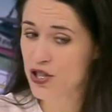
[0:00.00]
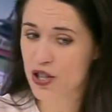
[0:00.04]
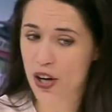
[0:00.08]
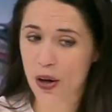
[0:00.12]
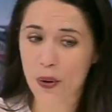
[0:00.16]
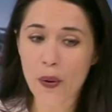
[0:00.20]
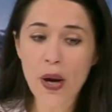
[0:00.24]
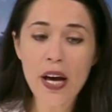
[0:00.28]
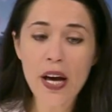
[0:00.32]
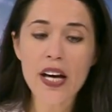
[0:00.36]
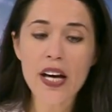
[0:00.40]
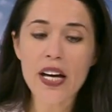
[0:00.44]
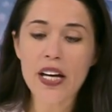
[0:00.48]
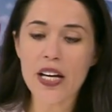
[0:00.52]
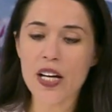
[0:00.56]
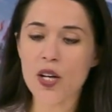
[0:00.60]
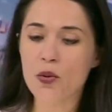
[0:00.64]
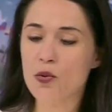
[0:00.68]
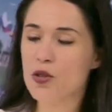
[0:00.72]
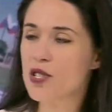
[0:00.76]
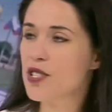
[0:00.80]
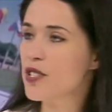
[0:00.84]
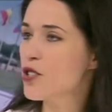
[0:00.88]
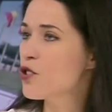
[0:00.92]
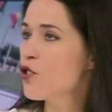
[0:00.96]
So it
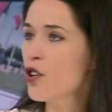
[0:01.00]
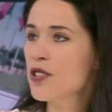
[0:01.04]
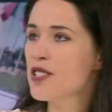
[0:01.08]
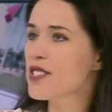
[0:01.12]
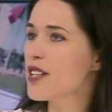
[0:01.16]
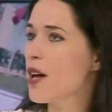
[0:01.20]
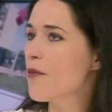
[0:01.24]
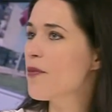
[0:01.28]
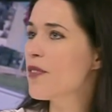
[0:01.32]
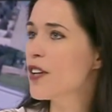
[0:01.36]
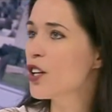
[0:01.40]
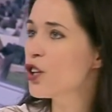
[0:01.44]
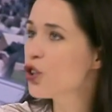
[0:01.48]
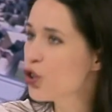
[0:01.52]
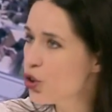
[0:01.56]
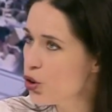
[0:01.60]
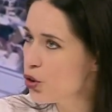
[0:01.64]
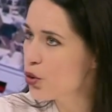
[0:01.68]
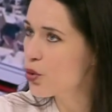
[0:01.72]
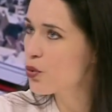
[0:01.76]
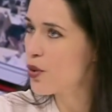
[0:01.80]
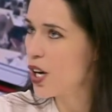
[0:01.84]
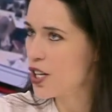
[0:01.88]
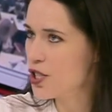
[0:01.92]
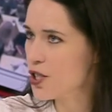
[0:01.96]
was not something
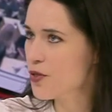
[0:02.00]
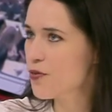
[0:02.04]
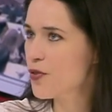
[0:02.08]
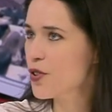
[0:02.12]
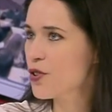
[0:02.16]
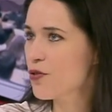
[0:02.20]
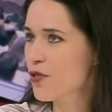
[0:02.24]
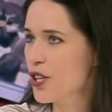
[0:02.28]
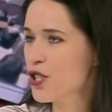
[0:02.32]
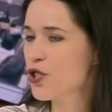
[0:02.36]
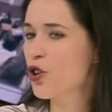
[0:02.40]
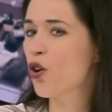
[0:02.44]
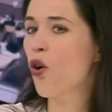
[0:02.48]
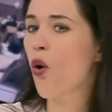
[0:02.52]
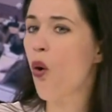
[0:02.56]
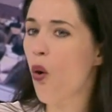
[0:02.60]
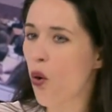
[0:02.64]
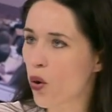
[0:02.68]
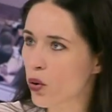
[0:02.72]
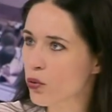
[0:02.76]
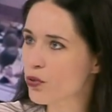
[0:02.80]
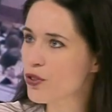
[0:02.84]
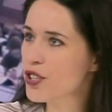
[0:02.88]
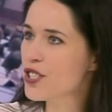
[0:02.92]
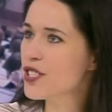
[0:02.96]
new. Russian Federation
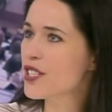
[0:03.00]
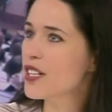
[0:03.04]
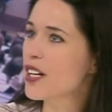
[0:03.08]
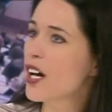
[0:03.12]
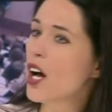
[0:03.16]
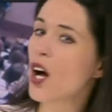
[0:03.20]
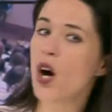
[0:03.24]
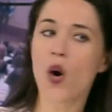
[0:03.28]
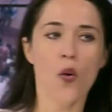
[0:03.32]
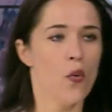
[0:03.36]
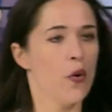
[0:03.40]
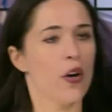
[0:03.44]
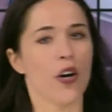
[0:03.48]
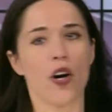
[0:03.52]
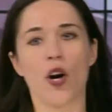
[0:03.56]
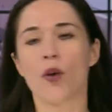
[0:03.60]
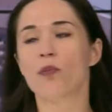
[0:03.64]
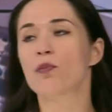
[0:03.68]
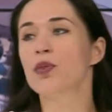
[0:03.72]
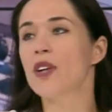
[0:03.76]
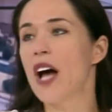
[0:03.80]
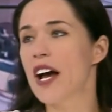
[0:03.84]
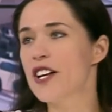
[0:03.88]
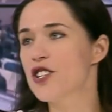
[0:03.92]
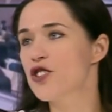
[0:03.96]
already were
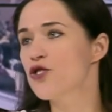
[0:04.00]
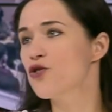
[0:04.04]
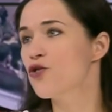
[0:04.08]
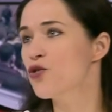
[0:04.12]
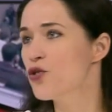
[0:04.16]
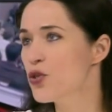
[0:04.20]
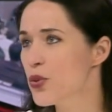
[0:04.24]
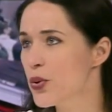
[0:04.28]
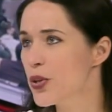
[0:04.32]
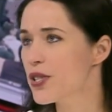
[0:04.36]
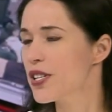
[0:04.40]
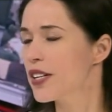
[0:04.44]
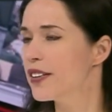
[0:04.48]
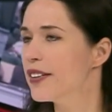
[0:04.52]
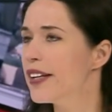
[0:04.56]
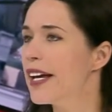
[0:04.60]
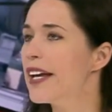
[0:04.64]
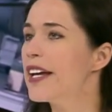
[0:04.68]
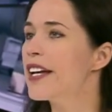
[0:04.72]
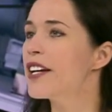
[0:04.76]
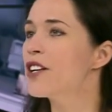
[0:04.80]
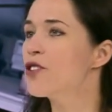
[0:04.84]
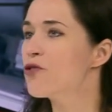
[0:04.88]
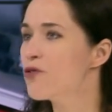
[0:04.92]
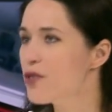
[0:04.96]
obliged to do it, and
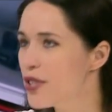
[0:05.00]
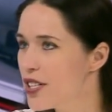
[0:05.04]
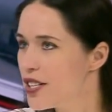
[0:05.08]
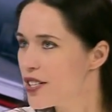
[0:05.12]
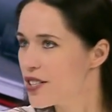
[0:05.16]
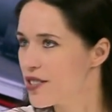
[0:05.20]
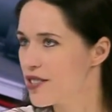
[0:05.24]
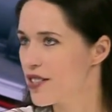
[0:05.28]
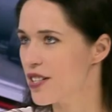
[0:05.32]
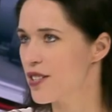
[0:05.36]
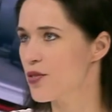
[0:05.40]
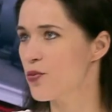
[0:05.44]
they agreed.